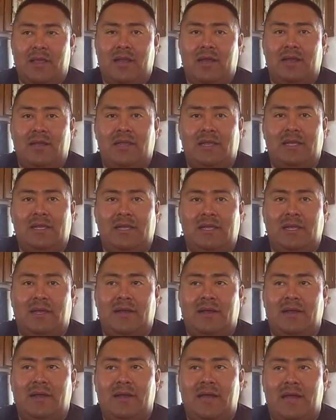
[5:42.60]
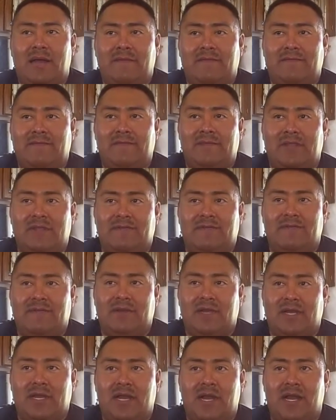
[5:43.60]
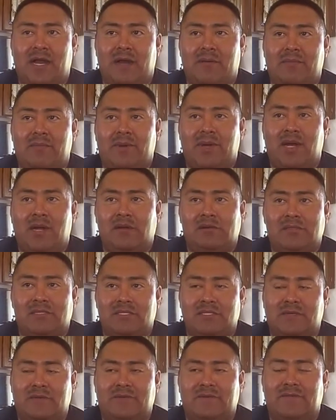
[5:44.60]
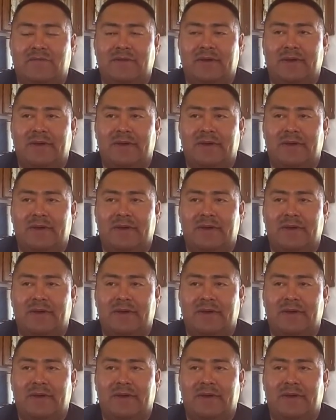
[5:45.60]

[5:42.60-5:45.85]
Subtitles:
I have different compounds of